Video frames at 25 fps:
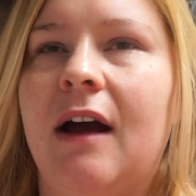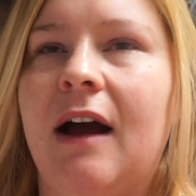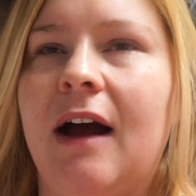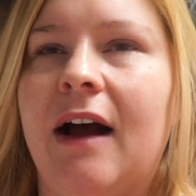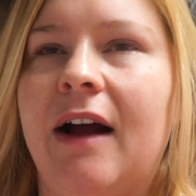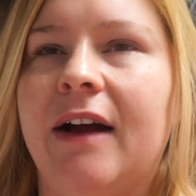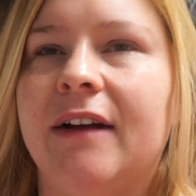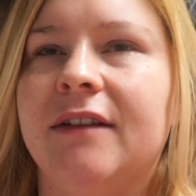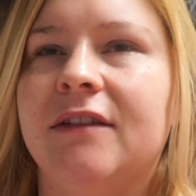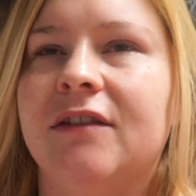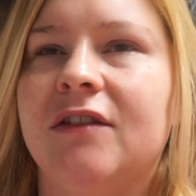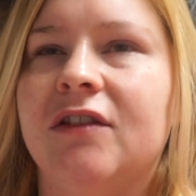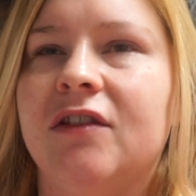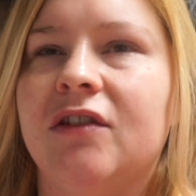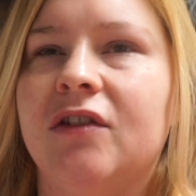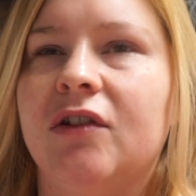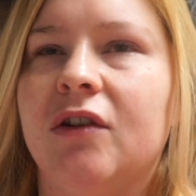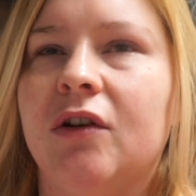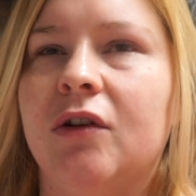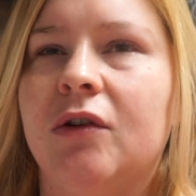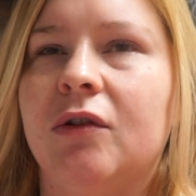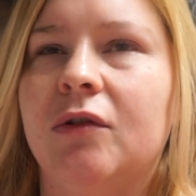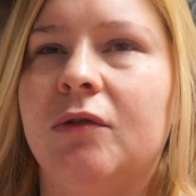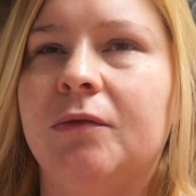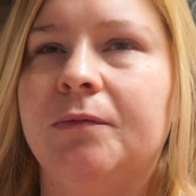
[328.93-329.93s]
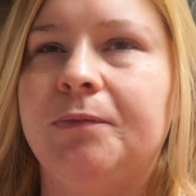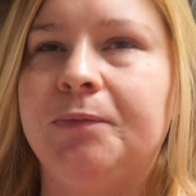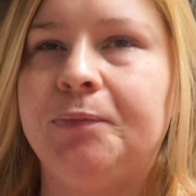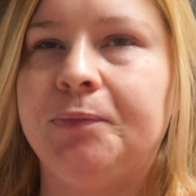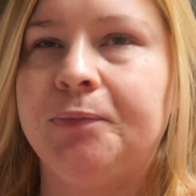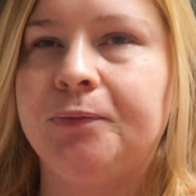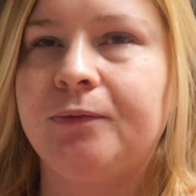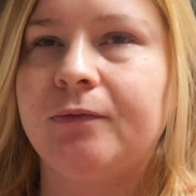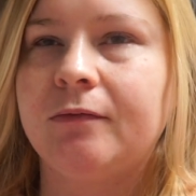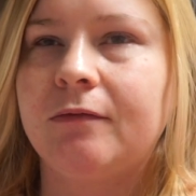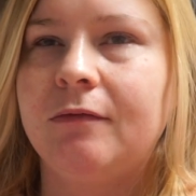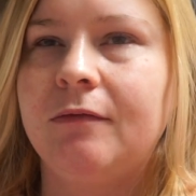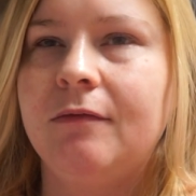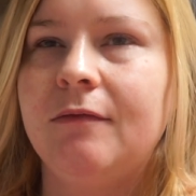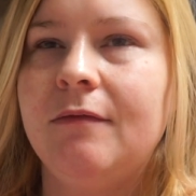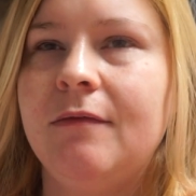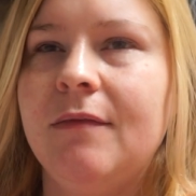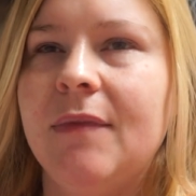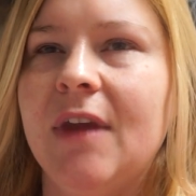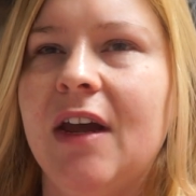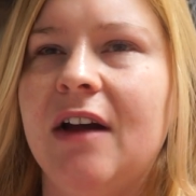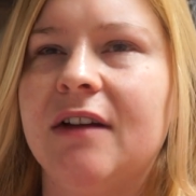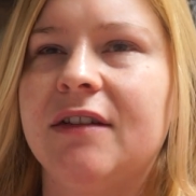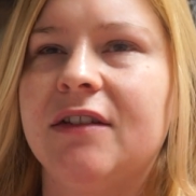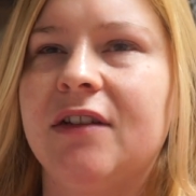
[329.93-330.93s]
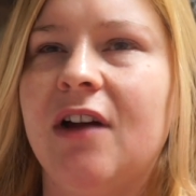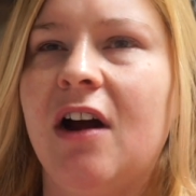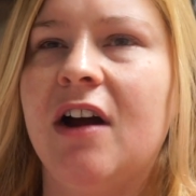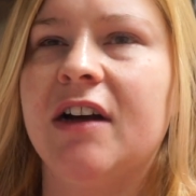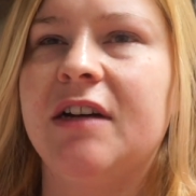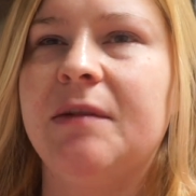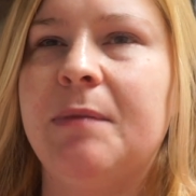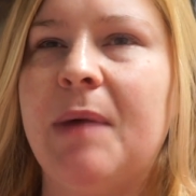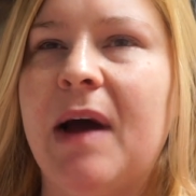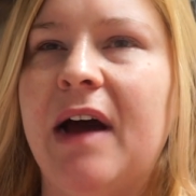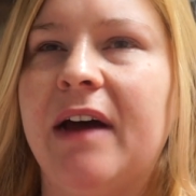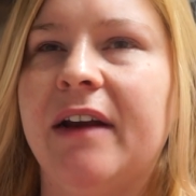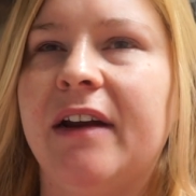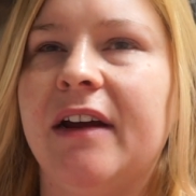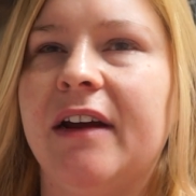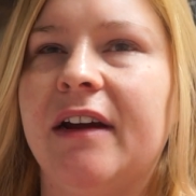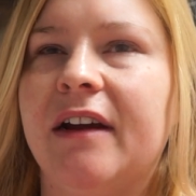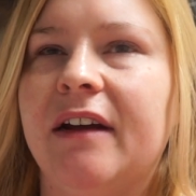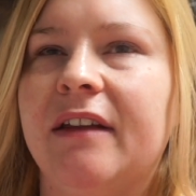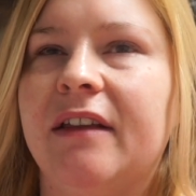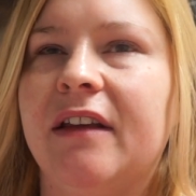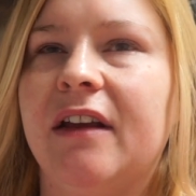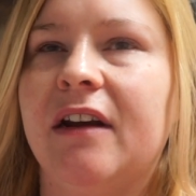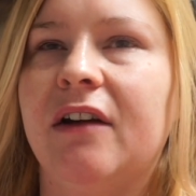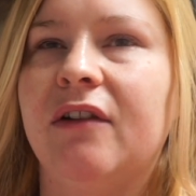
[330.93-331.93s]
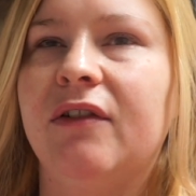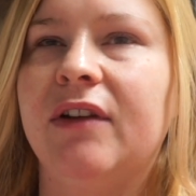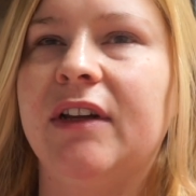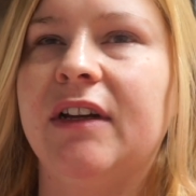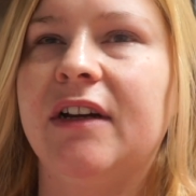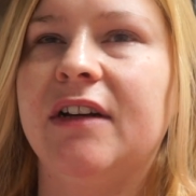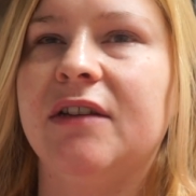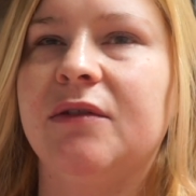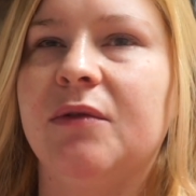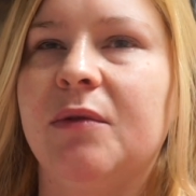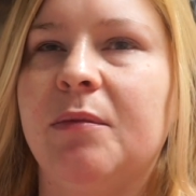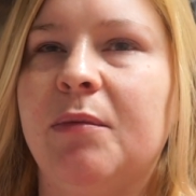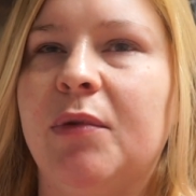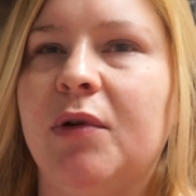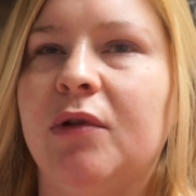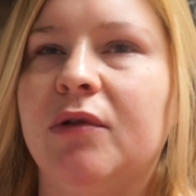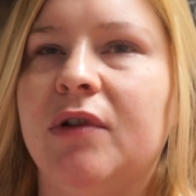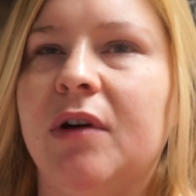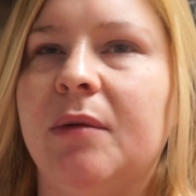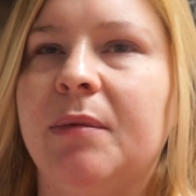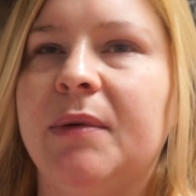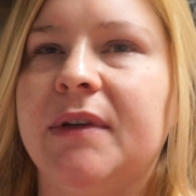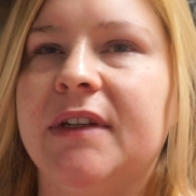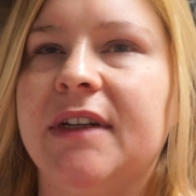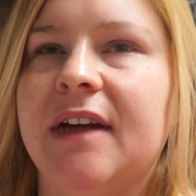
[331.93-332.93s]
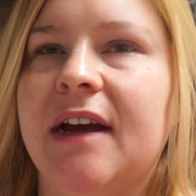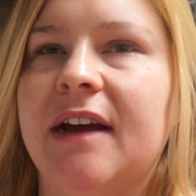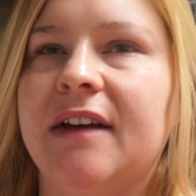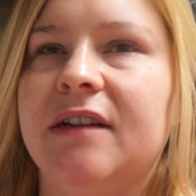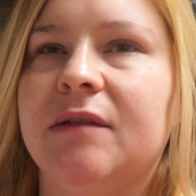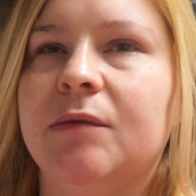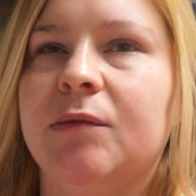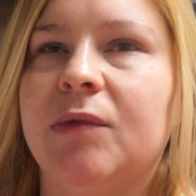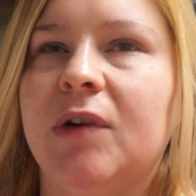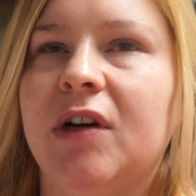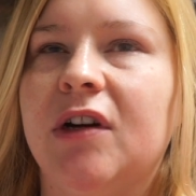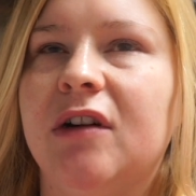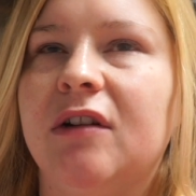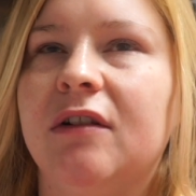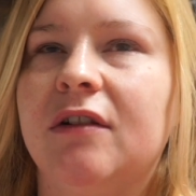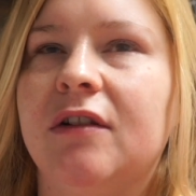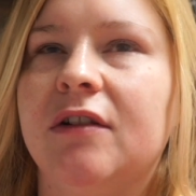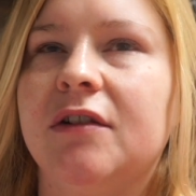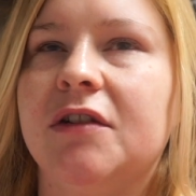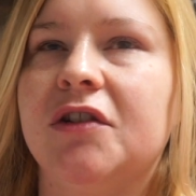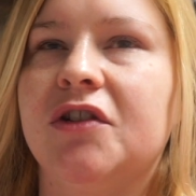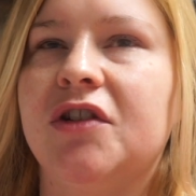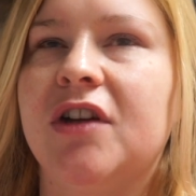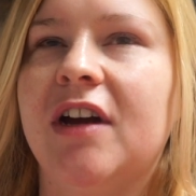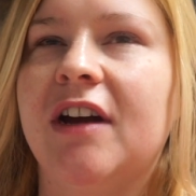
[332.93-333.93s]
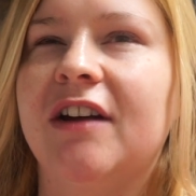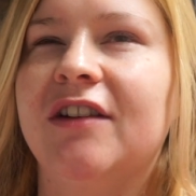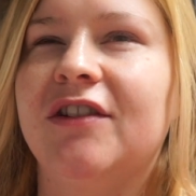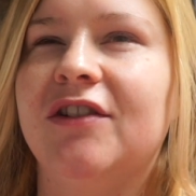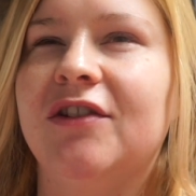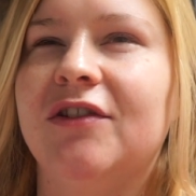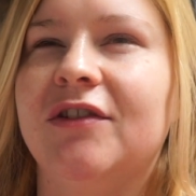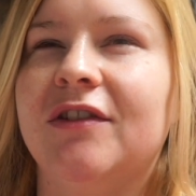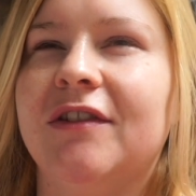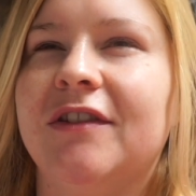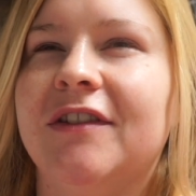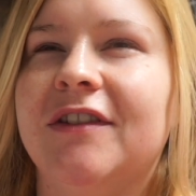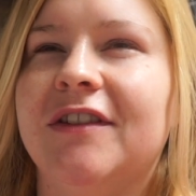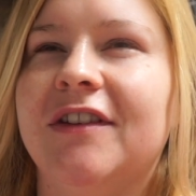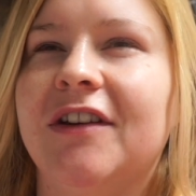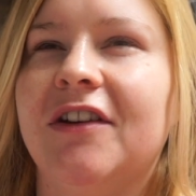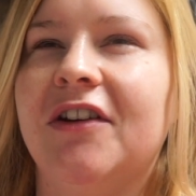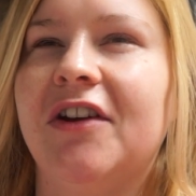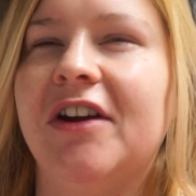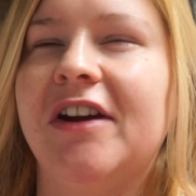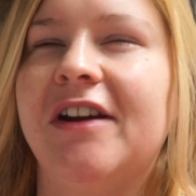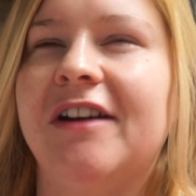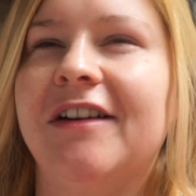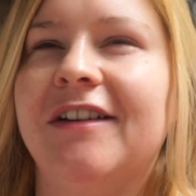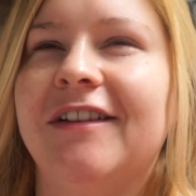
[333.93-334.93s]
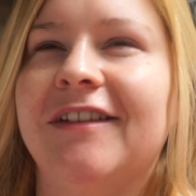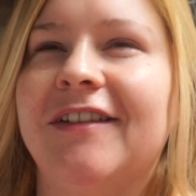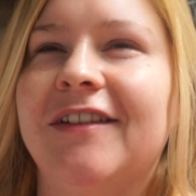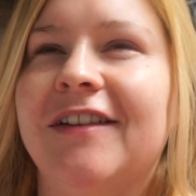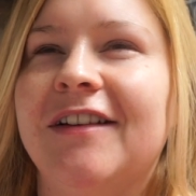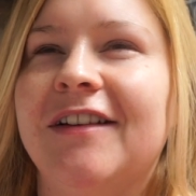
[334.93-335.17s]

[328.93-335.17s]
And so I started to panic, and then I realised we pulled up into Edinburgh because I checked she's in Surrey.